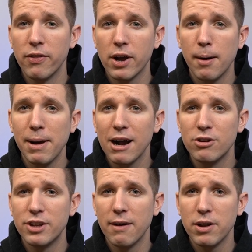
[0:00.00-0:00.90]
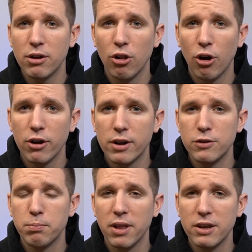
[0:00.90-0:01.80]
The comeback on Devin Clark
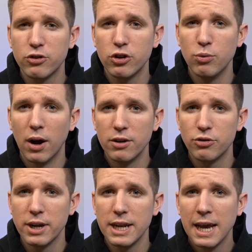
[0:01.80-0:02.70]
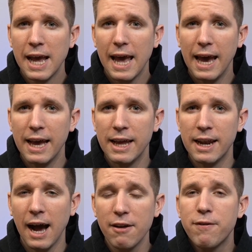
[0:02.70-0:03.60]
is plus 200, and
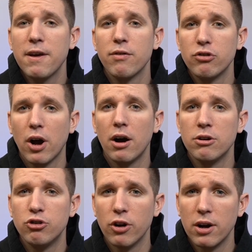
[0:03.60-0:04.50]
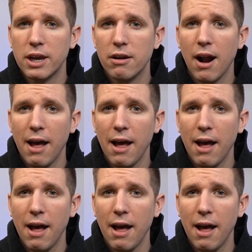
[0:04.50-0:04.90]
I favor Da'un Jung here.